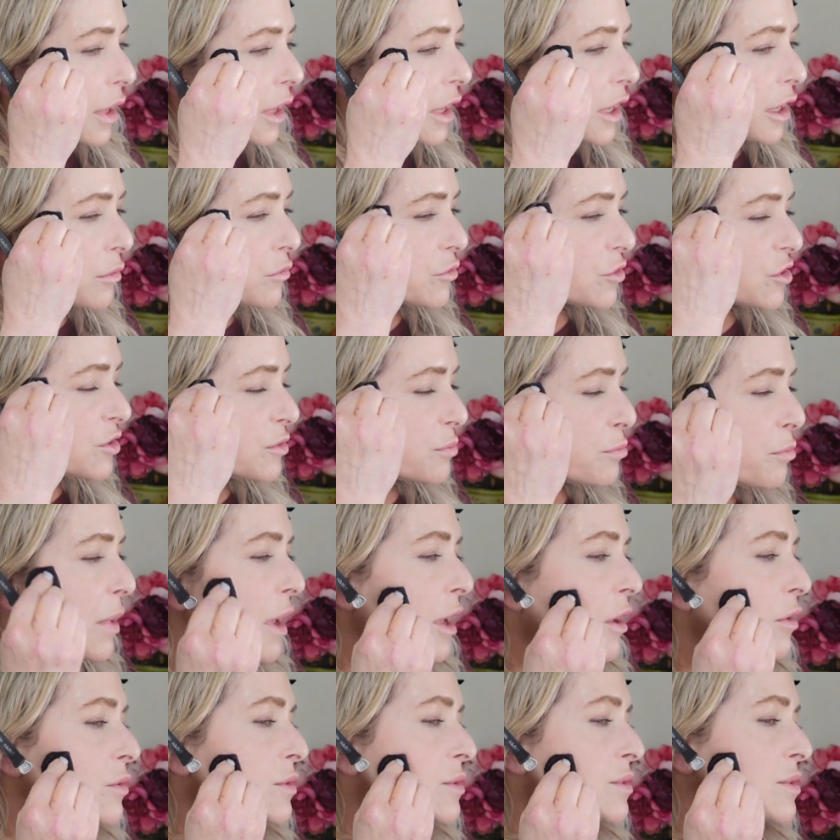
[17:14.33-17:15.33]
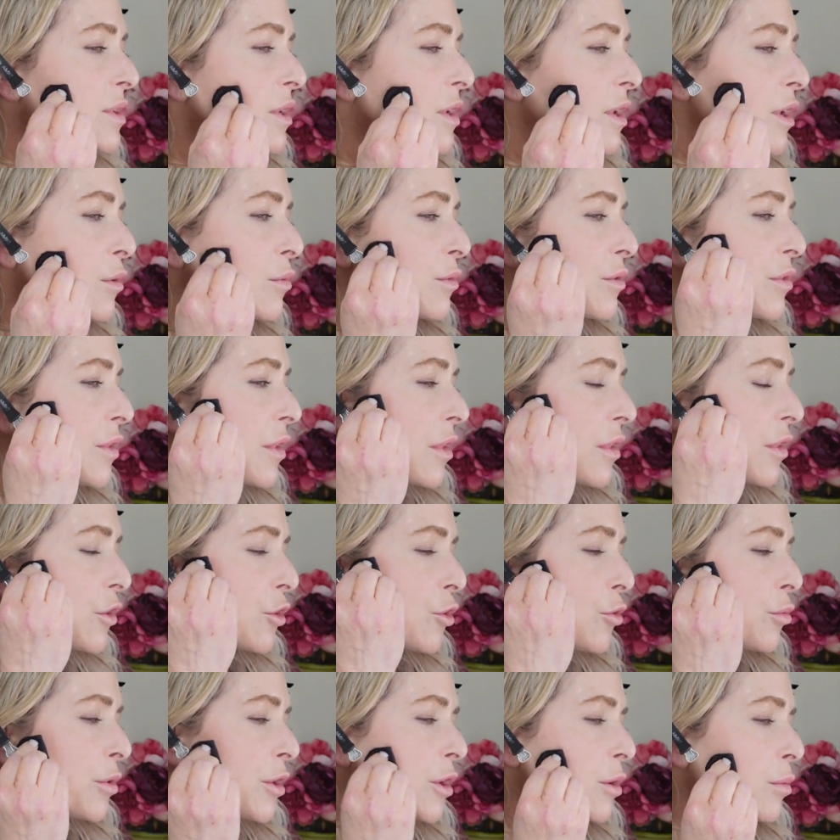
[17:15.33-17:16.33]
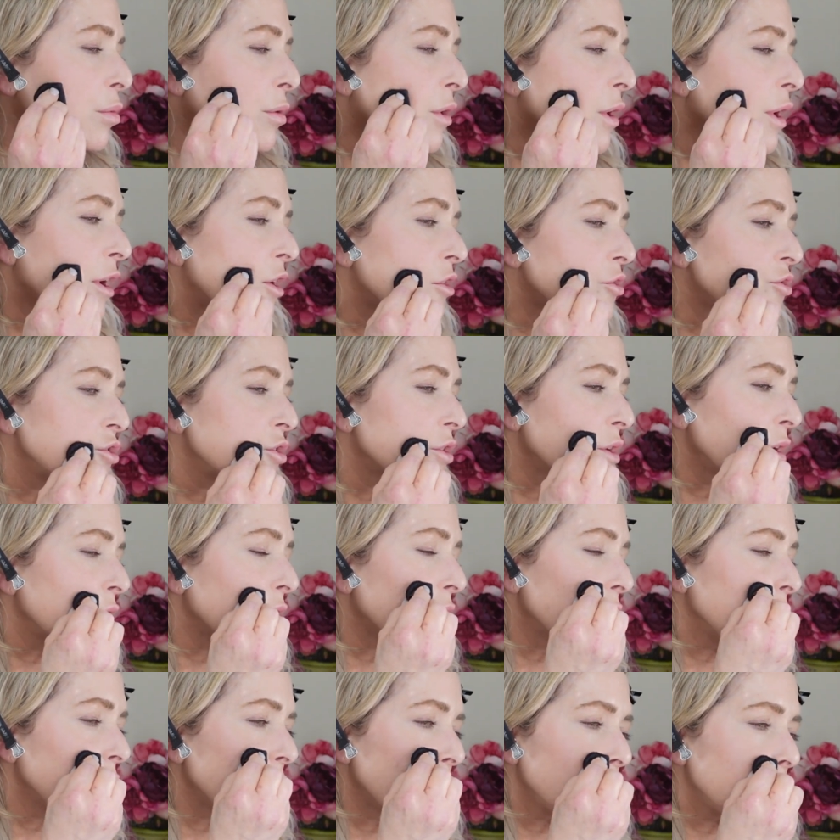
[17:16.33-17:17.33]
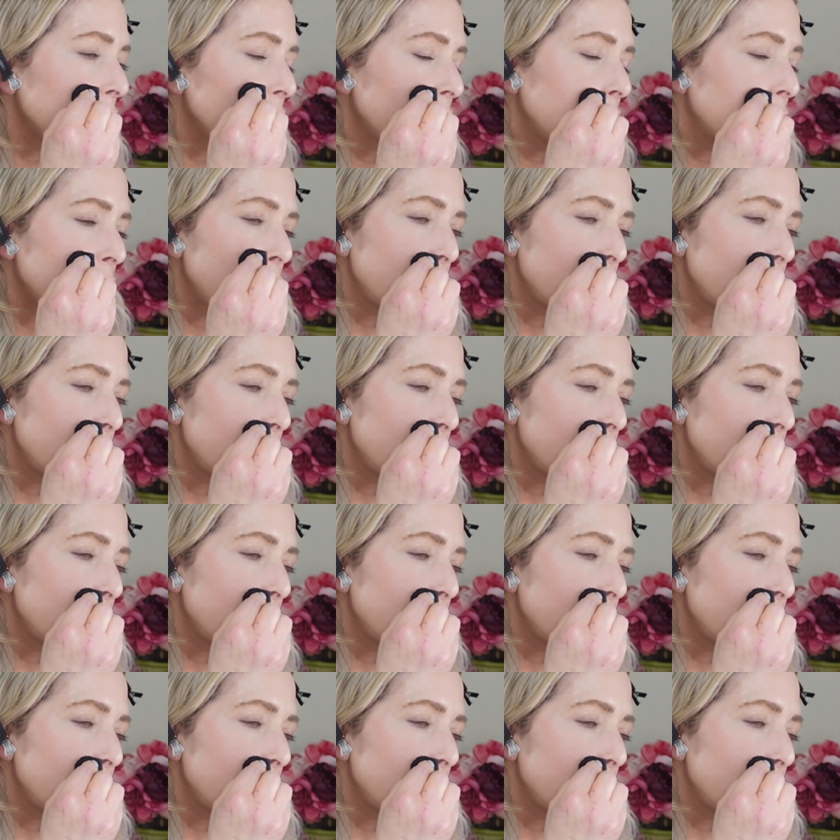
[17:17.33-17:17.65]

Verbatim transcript: And I'm just bouncing with a little bit of pressure